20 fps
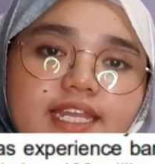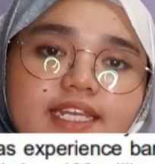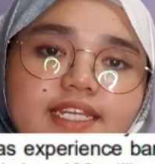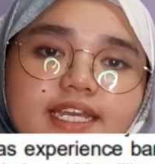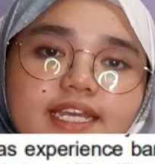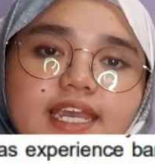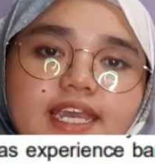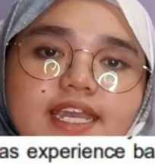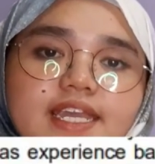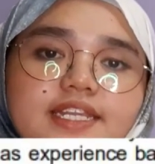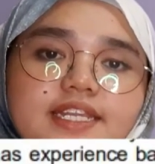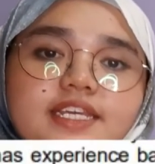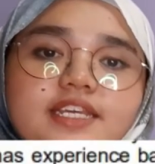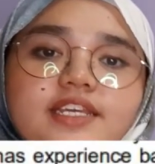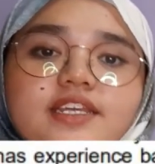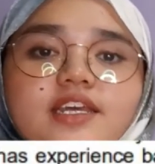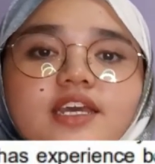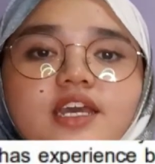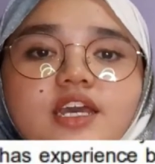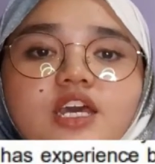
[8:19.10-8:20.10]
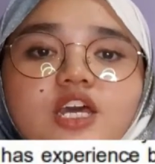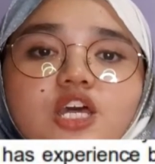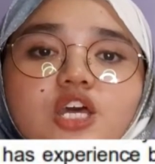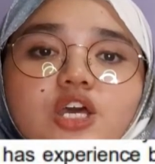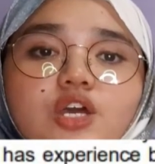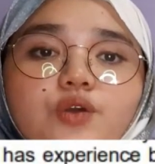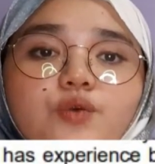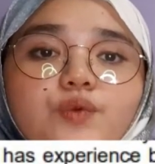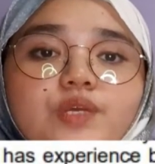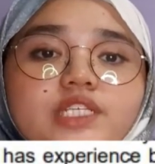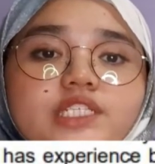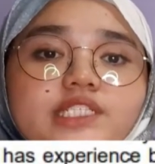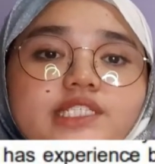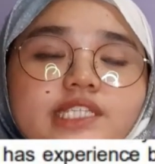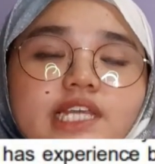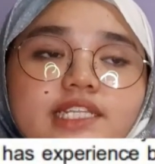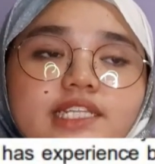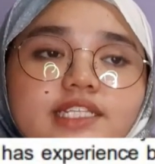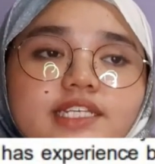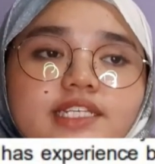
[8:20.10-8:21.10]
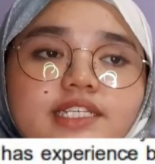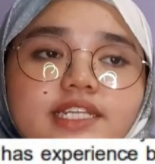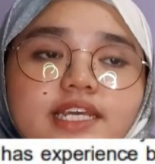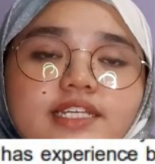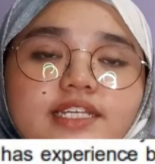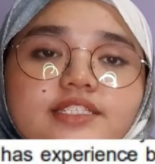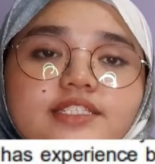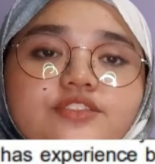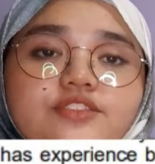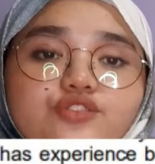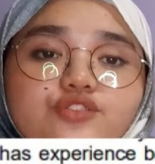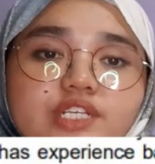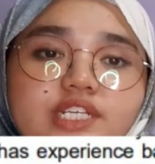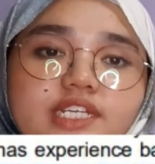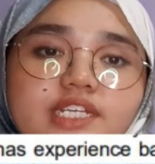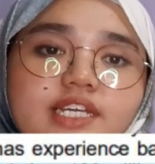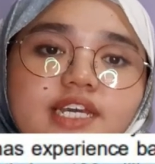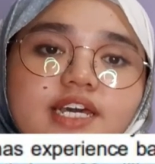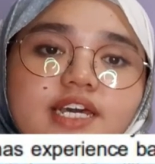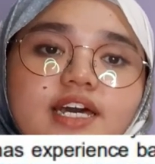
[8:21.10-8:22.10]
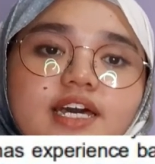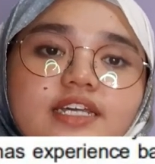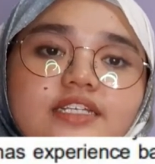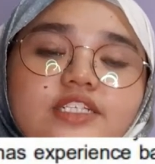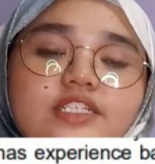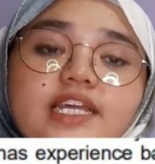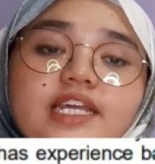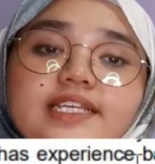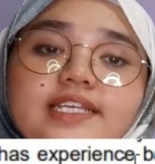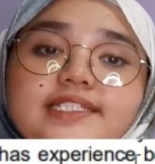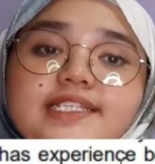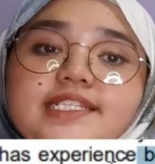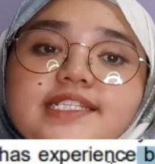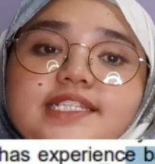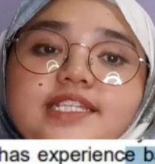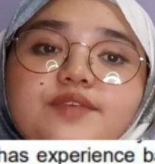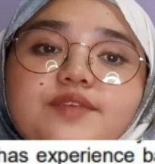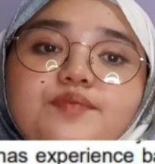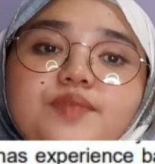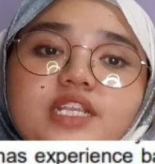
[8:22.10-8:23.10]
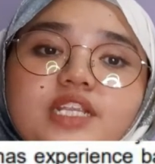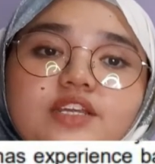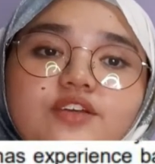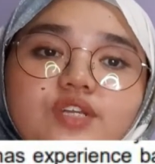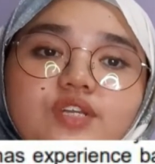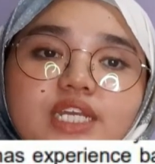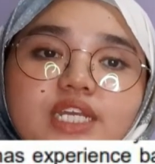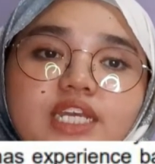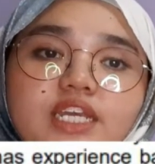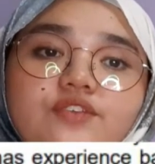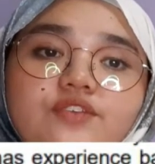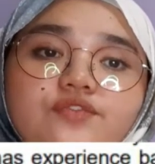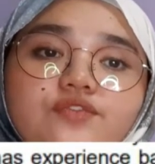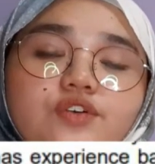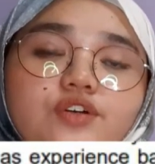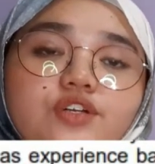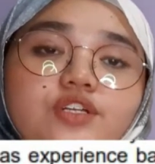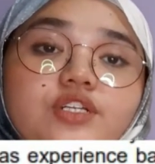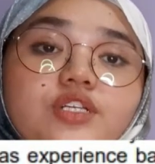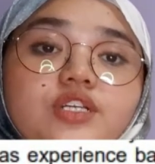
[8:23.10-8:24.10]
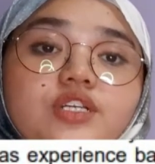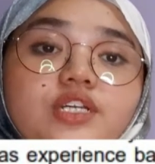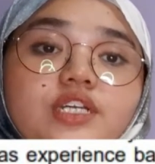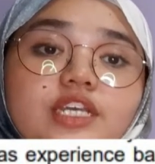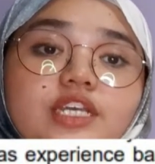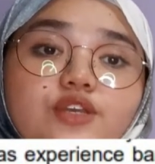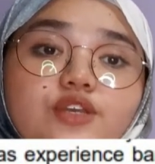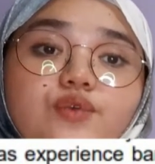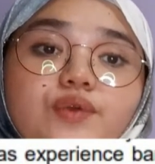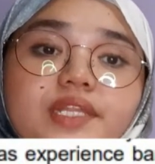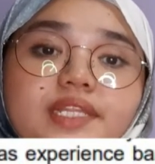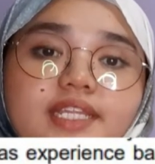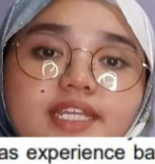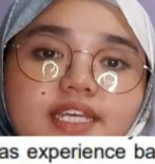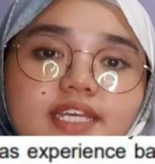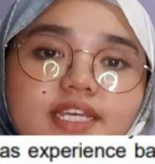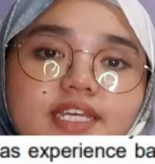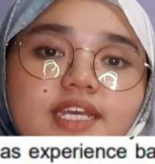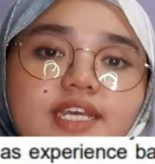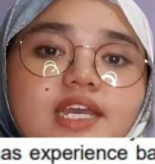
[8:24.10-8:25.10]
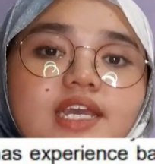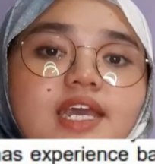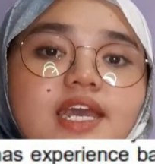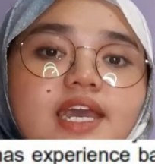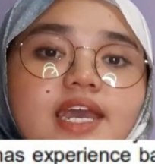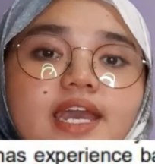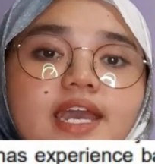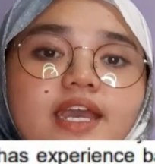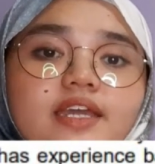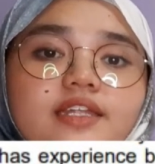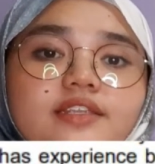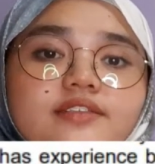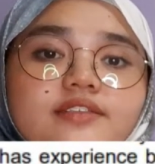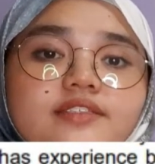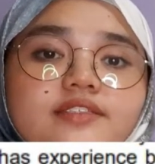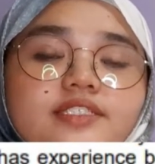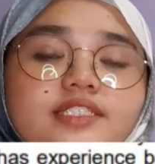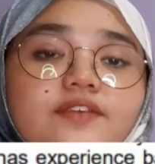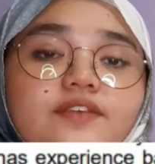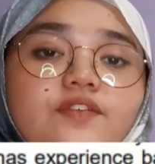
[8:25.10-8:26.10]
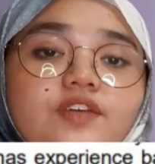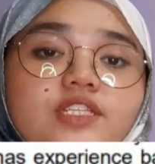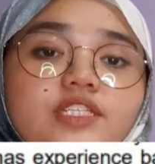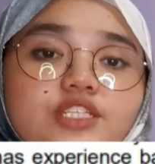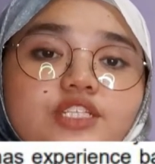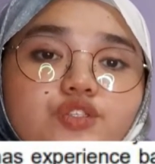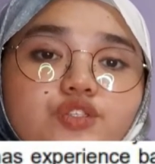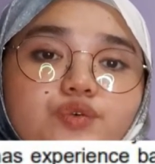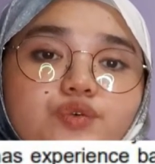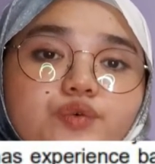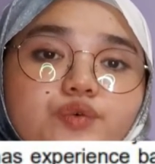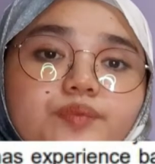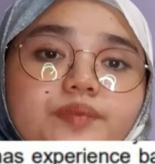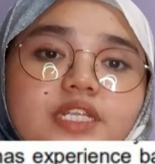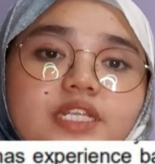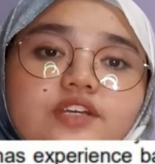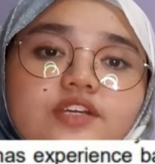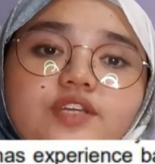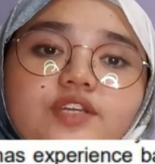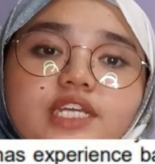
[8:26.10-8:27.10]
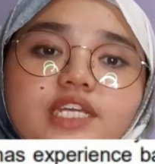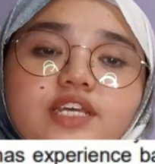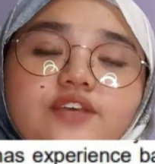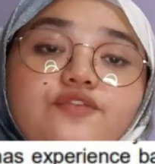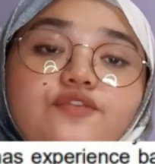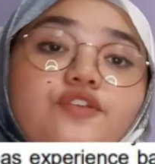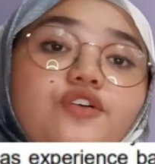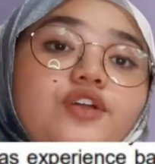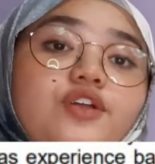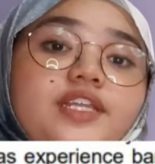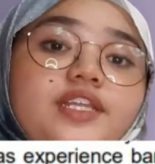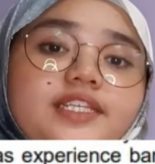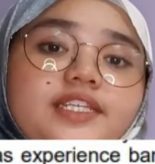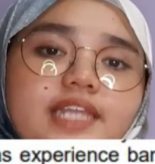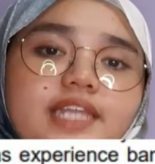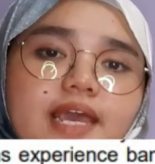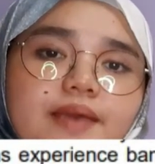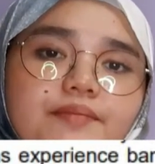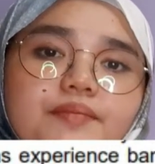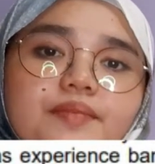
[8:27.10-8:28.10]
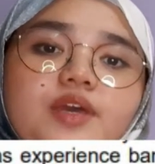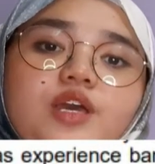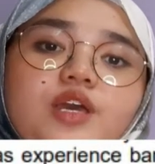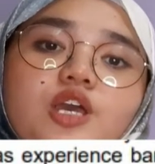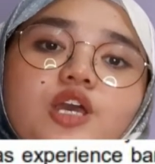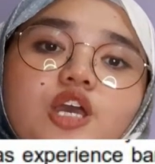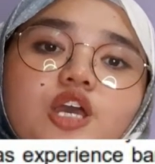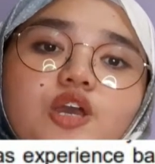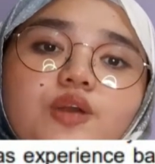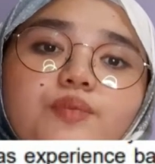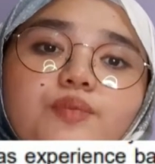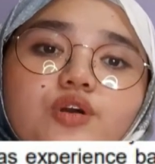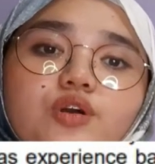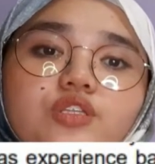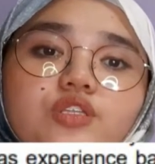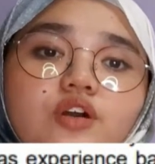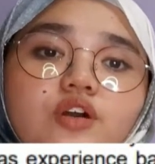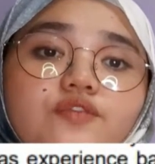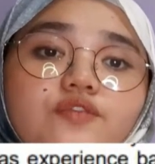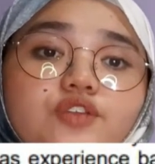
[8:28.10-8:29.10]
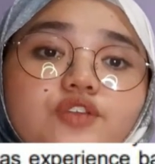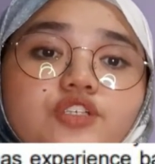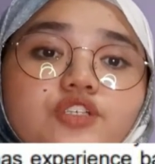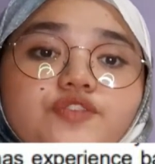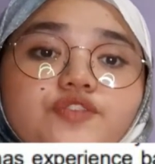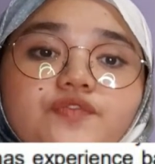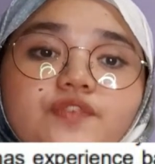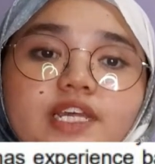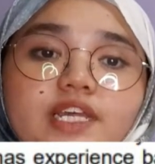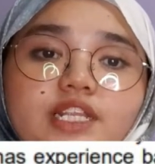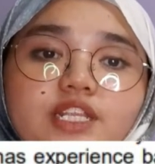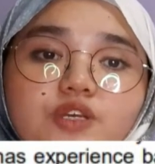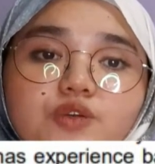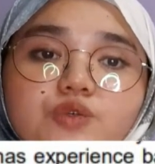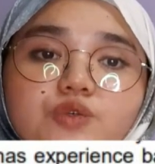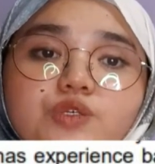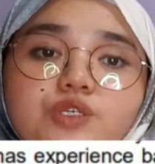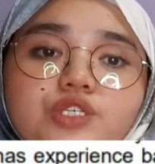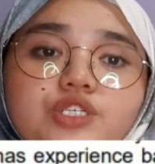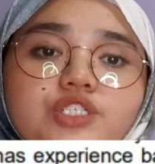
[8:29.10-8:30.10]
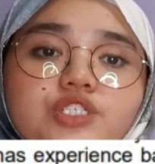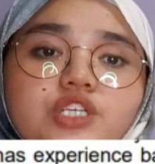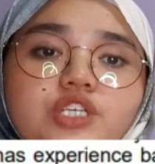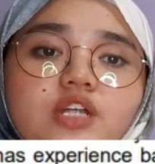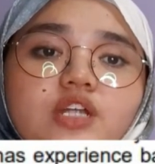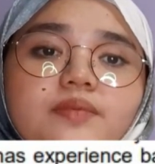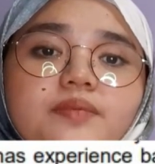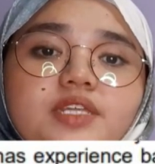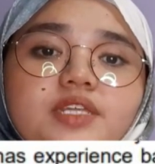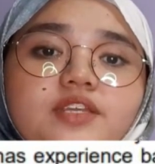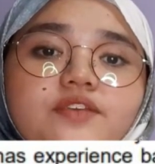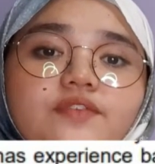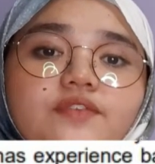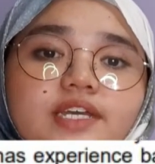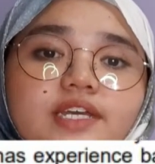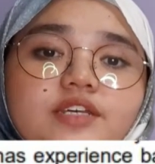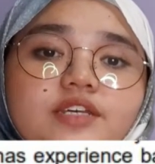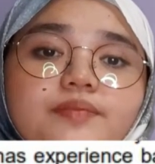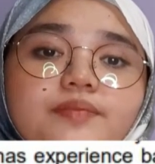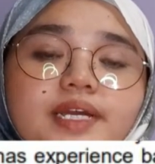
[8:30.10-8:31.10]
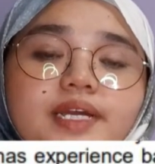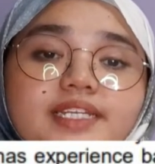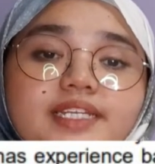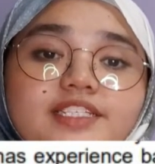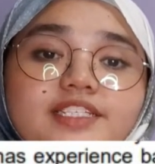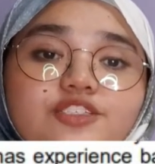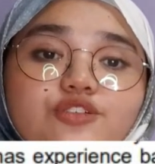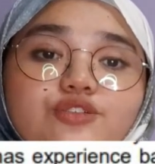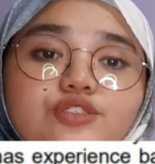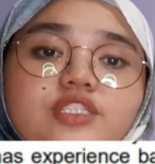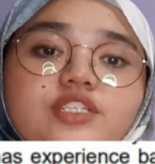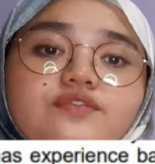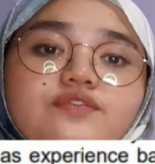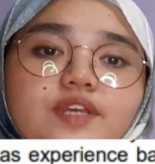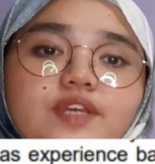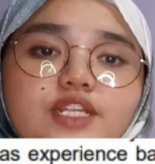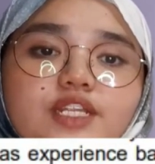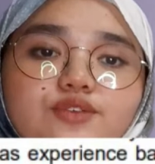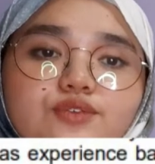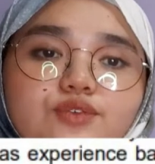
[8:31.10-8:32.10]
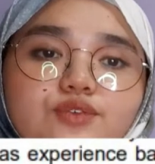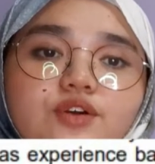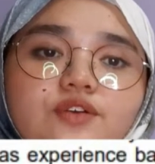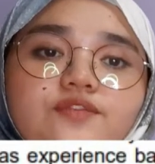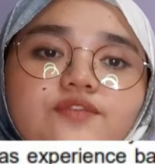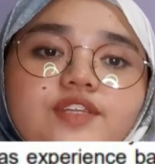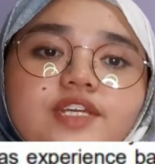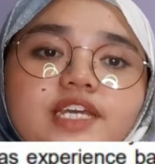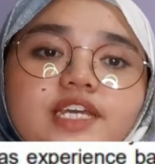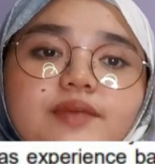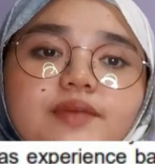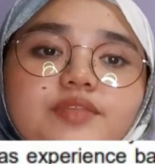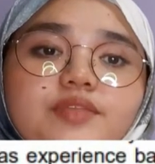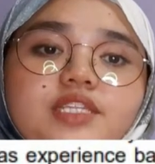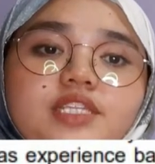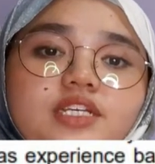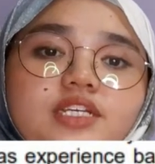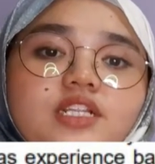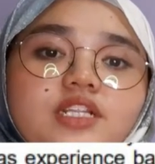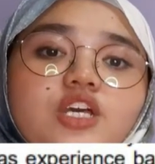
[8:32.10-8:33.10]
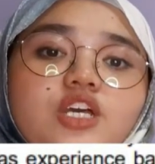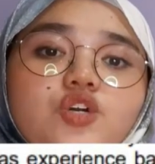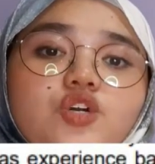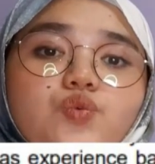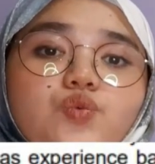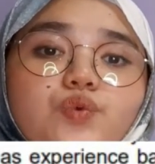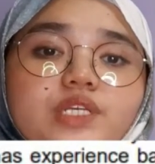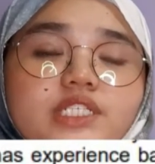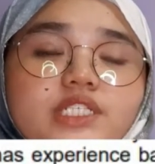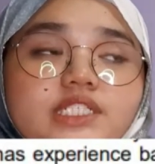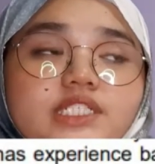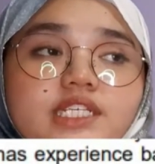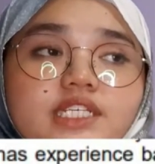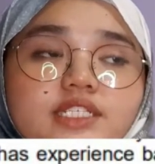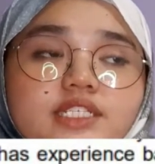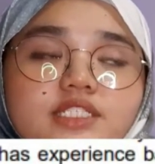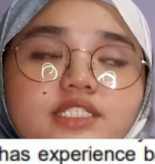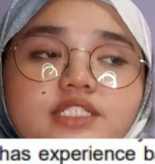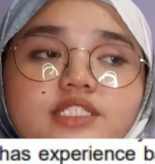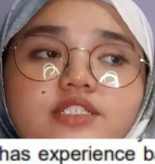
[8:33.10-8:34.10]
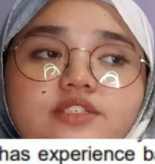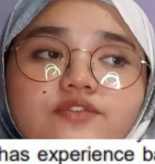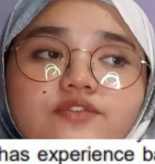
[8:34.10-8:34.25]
and KD, which stated that 360 million ringgit for equity and 72 million ringgit for the debt. Both of those values shall be divided by the total value of the capital, which is